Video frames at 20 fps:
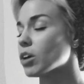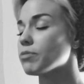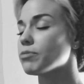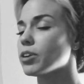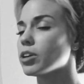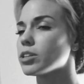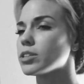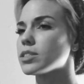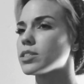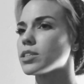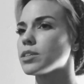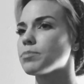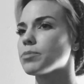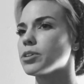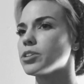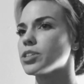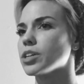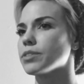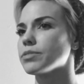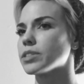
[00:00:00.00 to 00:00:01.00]
I fall asleep
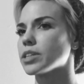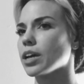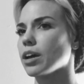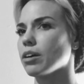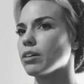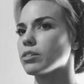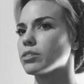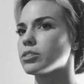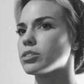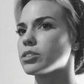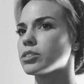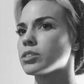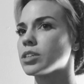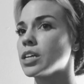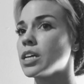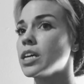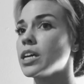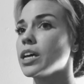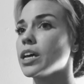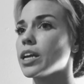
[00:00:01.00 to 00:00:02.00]
on Jeff's couch,
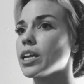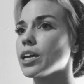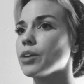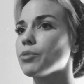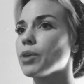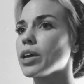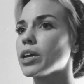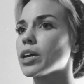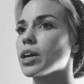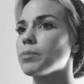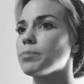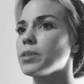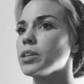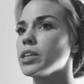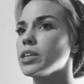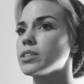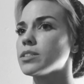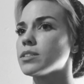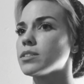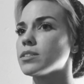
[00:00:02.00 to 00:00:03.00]
and I wake up
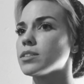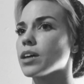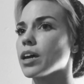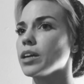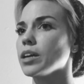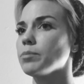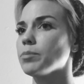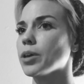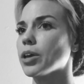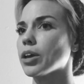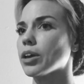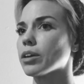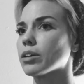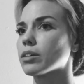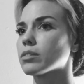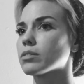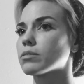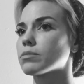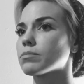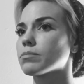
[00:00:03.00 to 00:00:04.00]
and he's inside
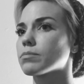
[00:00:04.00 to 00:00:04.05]
me.